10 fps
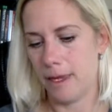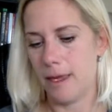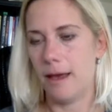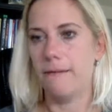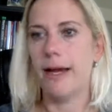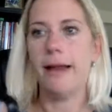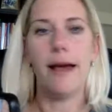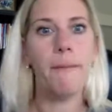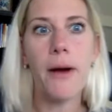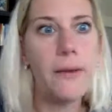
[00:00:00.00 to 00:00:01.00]
All right,
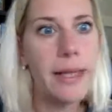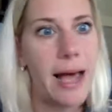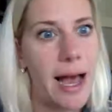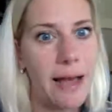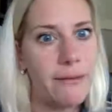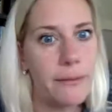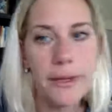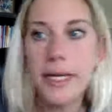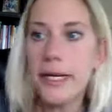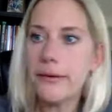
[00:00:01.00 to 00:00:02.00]
I'm going live. We're
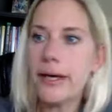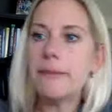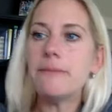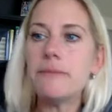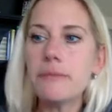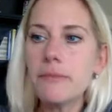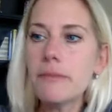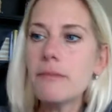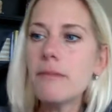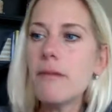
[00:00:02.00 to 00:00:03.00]
going to do it.
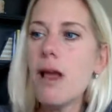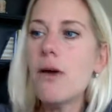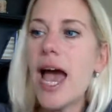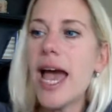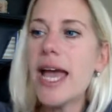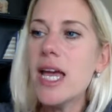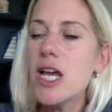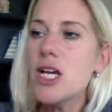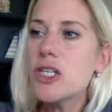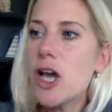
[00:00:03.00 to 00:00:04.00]
Okay,
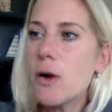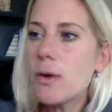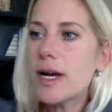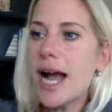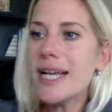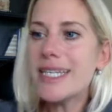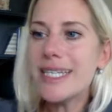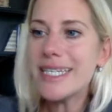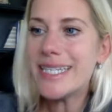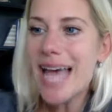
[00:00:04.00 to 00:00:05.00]
so guys,
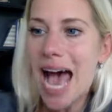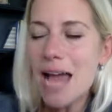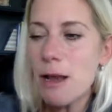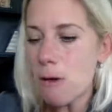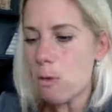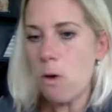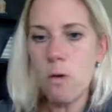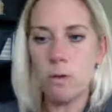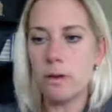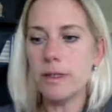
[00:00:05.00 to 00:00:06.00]
does
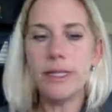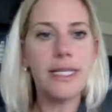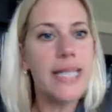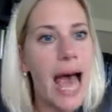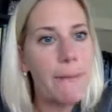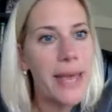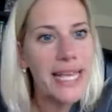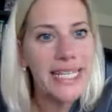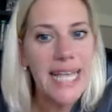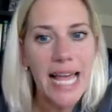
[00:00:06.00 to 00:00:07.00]
that
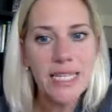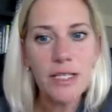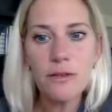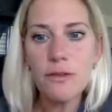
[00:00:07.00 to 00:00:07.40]
make sense